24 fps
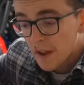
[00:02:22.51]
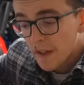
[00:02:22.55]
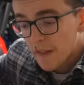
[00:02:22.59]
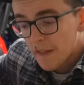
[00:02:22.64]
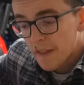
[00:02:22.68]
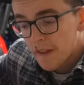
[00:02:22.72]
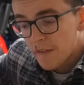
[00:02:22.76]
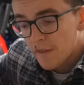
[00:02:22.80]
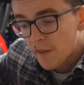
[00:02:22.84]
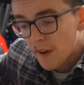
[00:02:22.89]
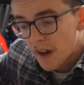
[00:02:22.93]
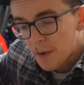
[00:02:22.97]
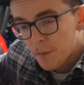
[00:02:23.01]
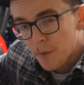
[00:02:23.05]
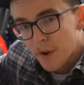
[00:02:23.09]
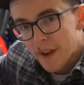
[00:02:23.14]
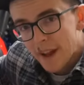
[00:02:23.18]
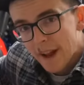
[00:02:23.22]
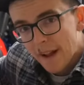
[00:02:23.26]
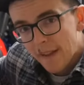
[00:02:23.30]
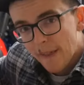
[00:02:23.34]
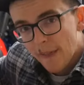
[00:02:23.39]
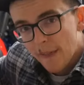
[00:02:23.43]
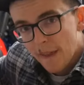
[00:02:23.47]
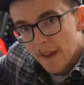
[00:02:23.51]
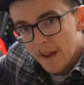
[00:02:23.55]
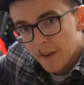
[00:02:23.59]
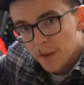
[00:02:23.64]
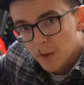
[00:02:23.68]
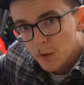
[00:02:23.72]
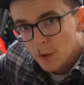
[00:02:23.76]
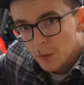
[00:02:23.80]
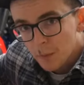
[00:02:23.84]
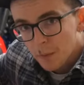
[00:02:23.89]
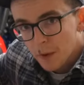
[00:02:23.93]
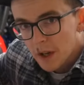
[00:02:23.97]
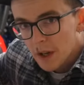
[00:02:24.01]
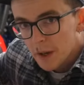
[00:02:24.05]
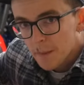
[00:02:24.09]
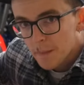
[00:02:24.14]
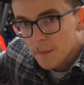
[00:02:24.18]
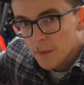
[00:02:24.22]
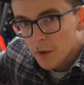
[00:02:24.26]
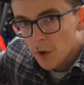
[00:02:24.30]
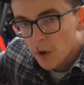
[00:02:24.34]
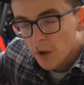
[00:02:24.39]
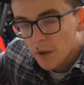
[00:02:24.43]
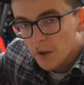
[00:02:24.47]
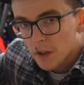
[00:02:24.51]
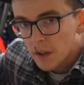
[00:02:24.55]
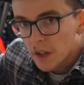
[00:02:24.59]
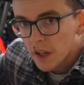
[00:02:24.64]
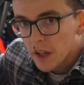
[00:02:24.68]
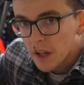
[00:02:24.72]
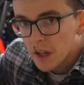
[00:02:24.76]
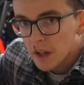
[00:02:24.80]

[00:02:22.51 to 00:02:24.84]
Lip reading: They vibrate a little bit on